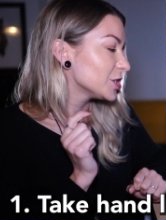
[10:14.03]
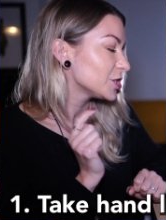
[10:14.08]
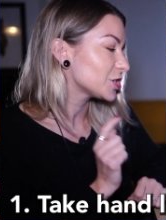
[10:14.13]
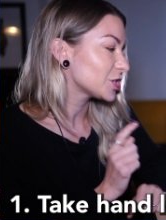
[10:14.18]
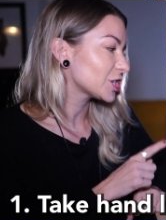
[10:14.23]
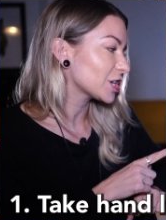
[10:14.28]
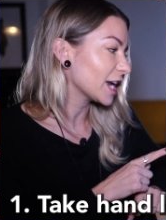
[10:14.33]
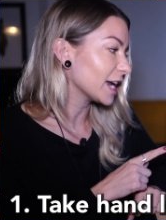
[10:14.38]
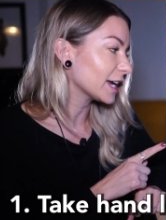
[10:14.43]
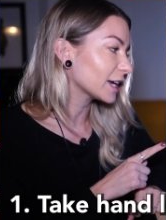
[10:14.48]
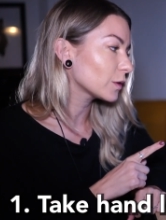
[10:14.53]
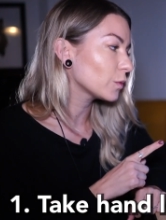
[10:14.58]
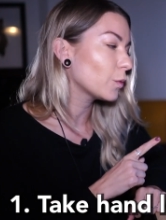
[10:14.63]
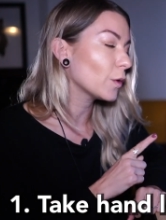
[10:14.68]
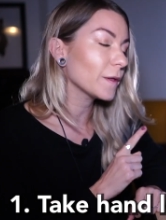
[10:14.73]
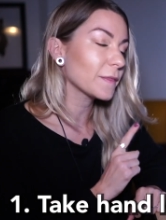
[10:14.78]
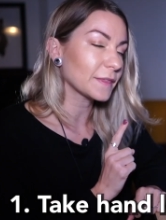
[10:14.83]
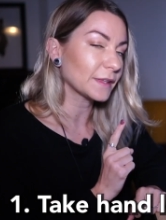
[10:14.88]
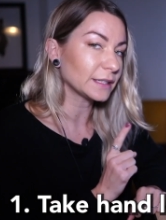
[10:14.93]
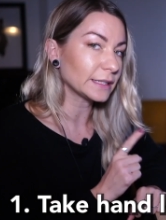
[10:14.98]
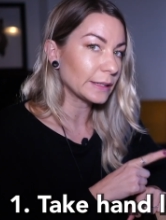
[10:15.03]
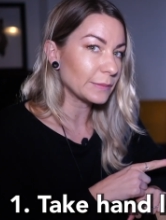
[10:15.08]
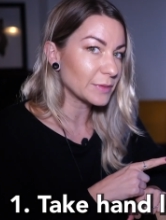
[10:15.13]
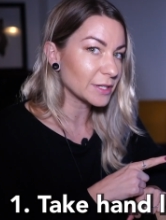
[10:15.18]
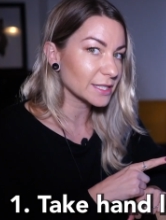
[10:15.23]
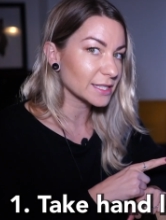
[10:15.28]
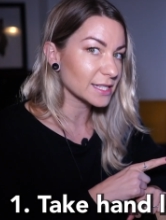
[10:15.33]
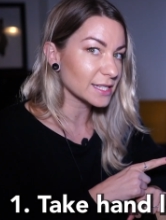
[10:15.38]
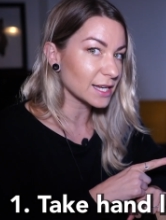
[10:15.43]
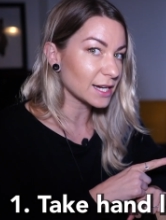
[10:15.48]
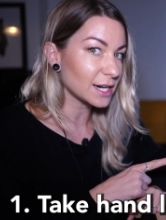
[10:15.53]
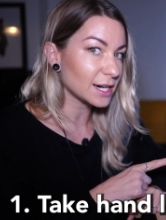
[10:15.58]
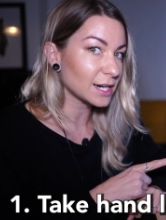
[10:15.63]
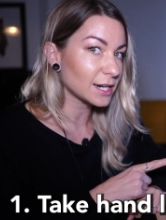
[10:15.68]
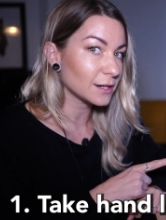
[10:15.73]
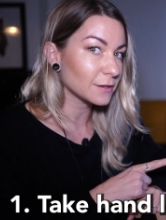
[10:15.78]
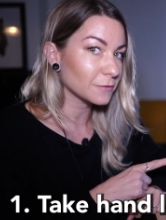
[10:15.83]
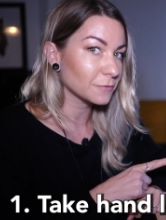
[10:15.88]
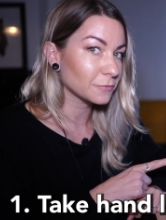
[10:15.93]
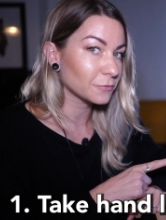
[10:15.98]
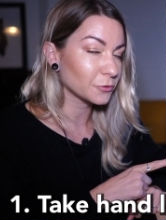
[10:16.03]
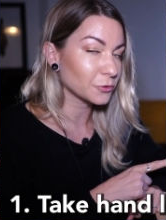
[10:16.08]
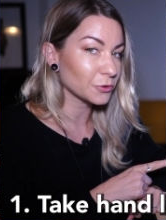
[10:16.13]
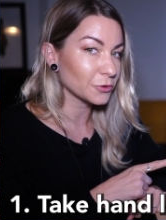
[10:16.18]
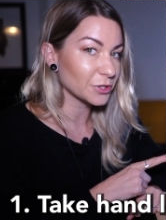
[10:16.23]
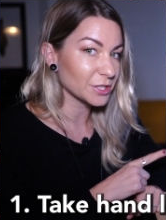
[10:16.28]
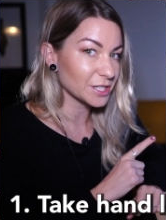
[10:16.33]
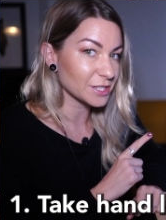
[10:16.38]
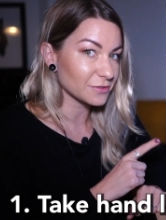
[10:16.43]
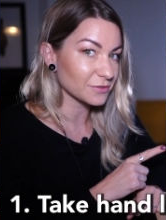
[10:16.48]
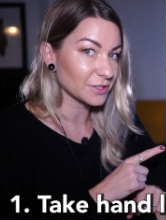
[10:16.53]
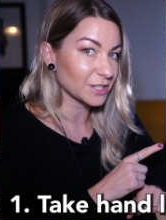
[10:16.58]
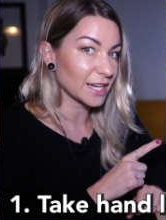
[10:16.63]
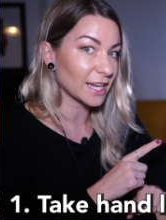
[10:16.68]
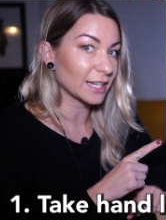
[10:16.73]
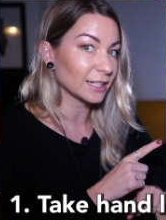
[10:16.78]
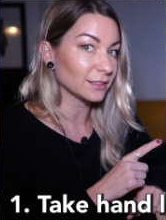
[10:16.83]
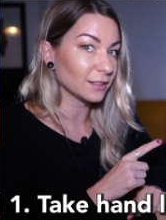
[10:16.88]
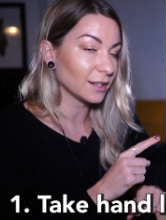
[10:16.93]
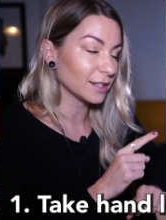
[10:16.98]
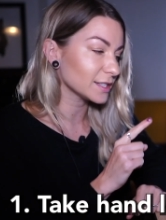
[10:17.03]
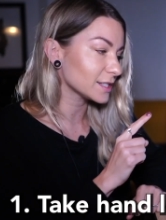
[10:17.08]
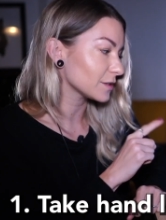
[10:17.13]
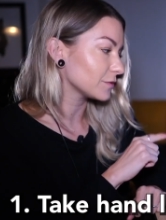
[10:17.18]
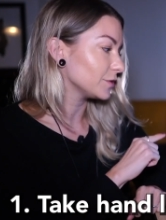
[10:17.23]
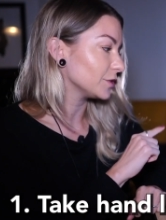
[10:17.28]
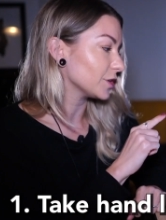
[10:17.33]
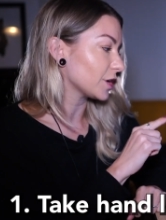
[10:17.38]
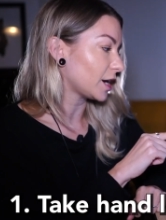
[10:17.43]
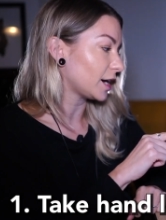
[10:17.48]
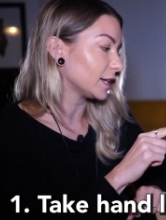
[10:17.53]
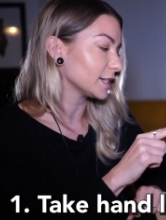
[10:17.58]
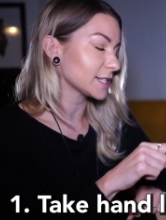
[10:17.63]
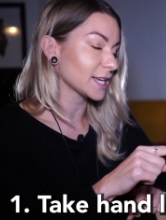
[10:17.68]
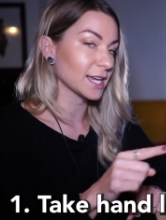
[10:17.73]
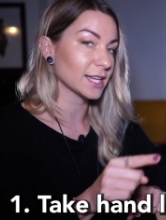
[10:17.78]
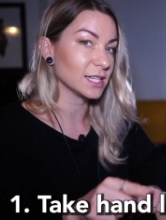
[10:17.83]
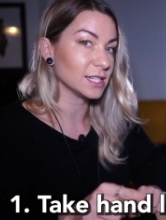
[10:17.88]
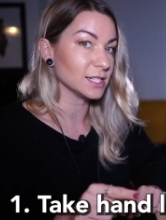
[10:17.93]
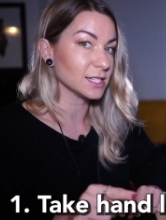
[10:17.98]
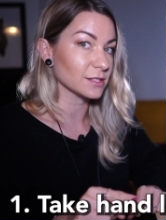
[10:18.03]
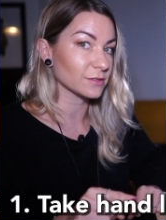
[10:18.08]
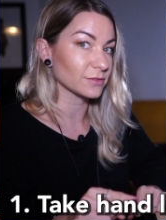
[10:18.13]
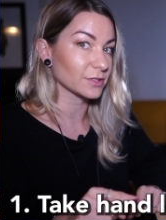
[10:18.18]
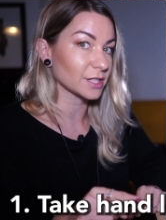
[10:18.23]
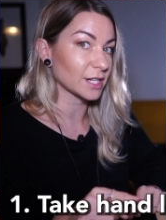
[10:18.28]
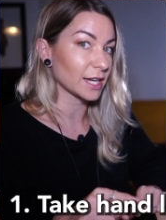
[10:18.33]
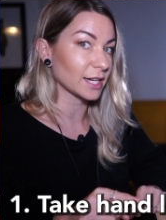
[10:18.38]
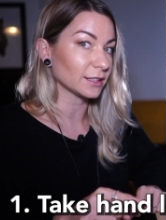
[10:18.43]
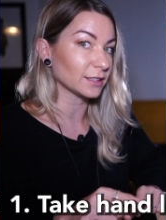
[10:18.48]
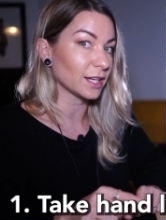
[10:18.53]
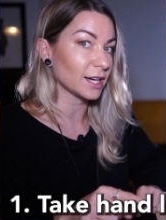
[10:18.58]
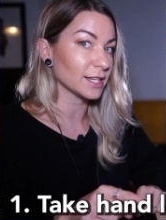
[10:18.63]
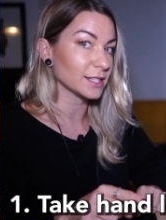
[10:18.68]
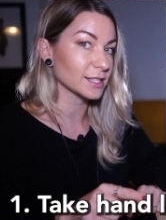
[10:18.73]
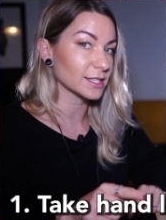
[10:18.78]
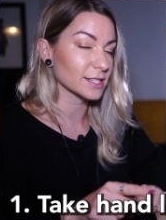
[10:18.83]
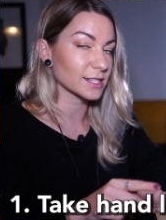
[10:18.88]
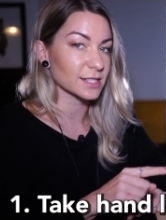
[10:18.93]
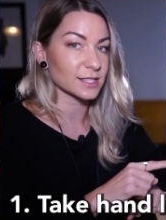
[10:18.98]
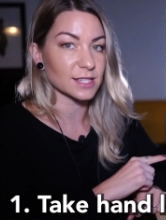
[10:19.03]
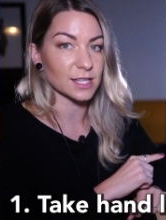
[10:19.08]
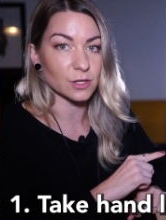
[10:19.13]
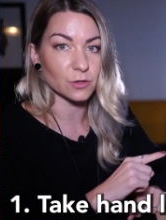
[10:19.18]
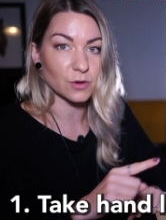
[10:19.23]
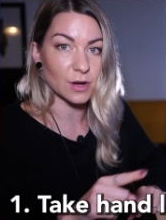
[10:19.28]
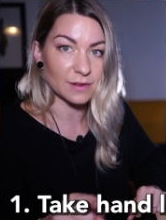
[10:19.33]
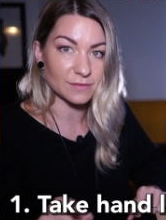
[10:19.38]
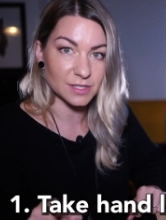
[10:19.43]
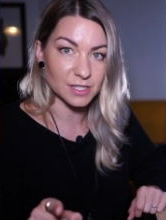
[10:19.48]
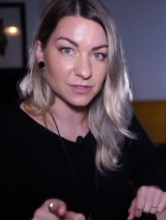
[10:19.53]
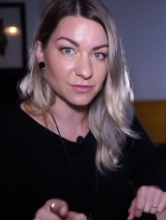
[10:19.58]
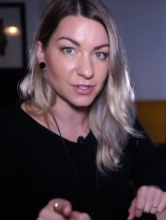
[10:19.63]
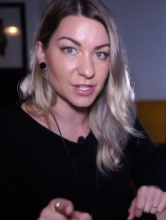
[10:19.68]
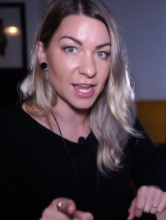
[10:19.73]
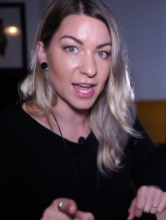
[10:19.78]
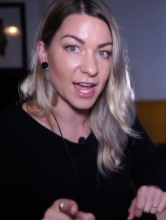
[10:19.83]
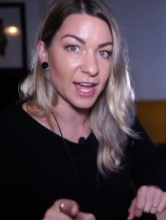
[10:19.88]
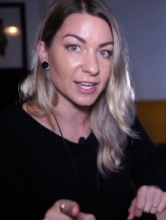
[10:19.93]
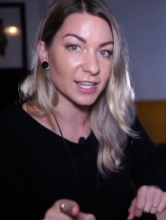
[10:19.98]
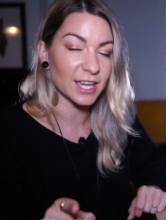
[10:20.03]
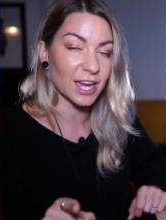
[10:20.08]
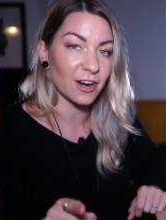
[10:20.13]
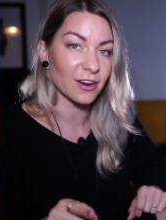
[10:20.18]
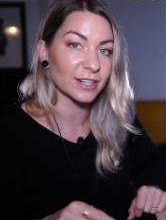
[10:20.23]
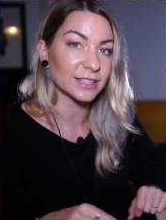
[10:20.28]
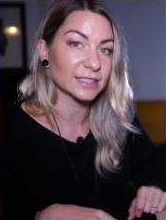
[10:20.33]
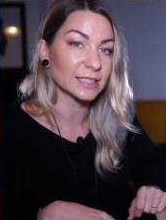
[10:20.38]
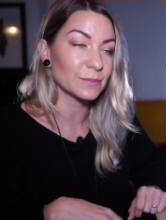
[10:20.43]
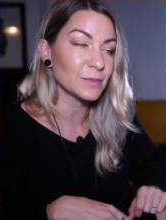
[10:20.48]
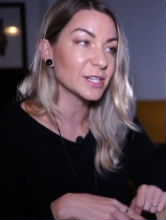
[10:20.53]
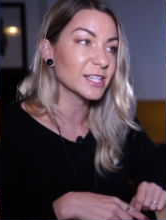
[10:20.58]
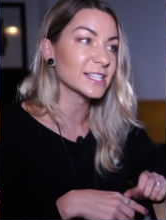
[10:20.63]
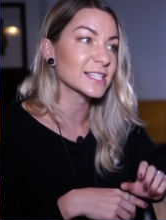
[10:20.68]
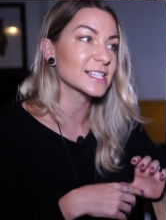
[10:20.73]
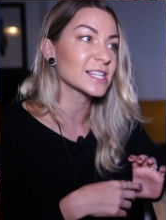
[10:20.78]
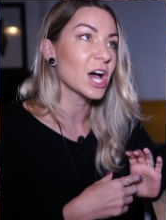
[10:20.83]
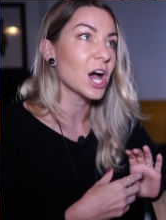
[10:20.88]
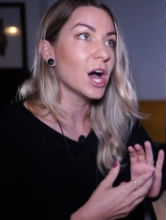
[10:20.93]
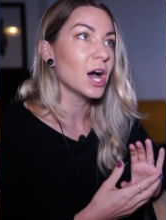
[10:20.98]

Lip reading: Check what the limits are for the different airlines if you are taking different airlines, because they all have different hand carry limits.